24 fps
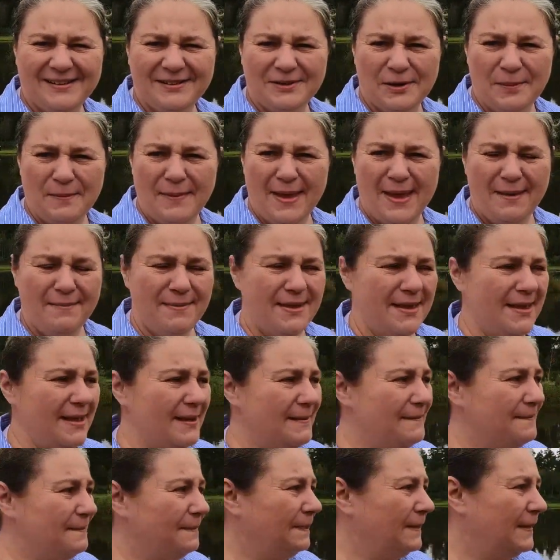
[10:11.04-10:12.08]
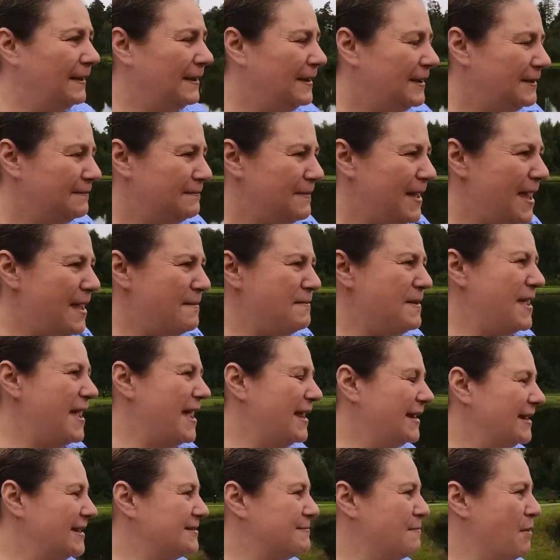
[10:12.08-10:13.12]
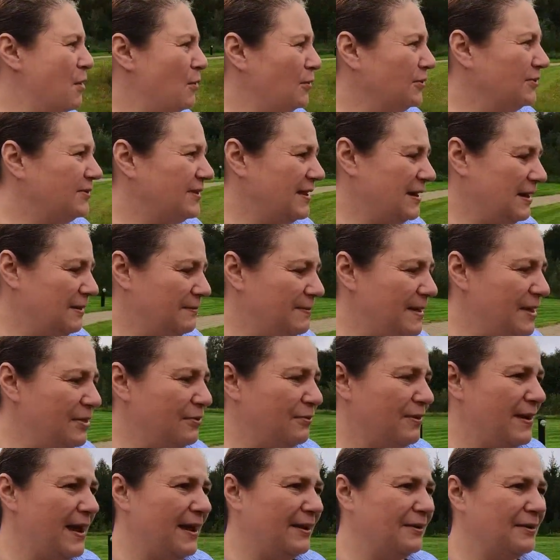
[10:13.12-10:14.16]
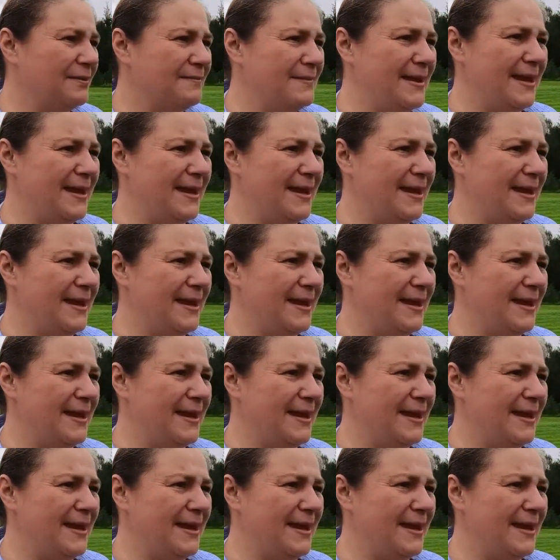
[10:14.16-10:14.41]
So maybe at its most it'll be 300